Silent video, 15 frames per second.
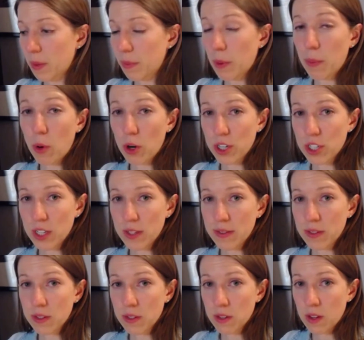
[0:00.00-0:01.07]

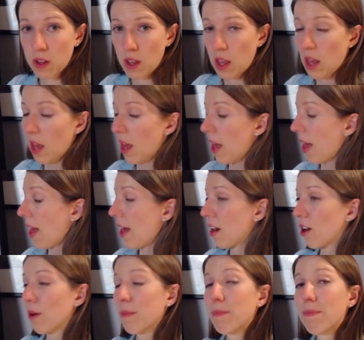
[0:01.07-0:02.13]
proportions. And
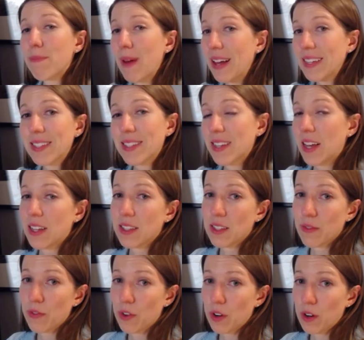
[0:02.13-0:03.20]
our best nuts
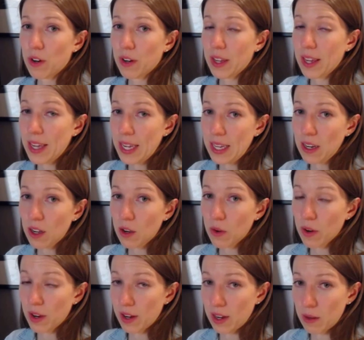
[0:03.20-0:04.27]
for keto
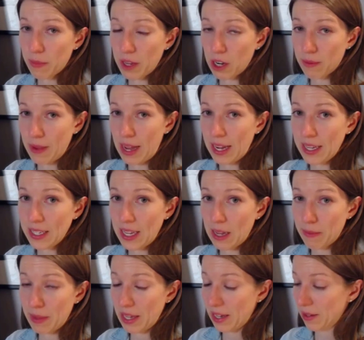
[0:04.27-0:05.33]
are going to be your
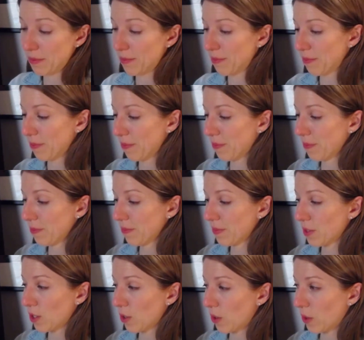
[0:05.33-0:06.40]
macadamia,
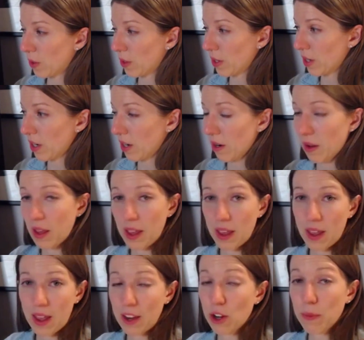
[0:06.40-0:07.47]
your
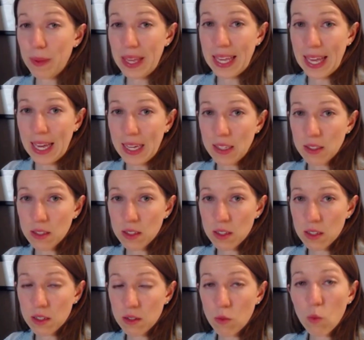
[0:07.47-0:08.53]
pecans.
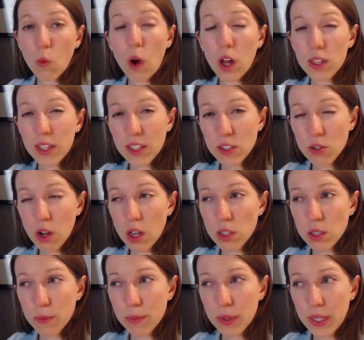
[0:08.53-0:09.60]
Walnuts are
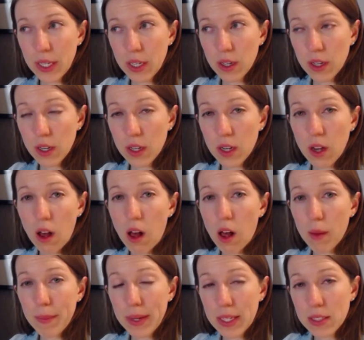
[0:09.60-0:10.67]
also pretty good.
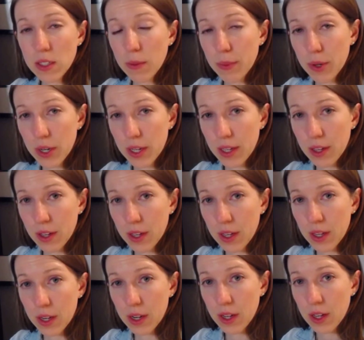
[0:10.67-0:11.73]
Almonds are pretty
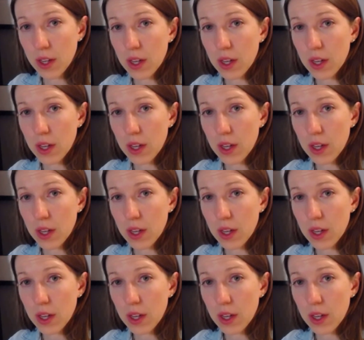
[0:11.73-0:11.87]
good.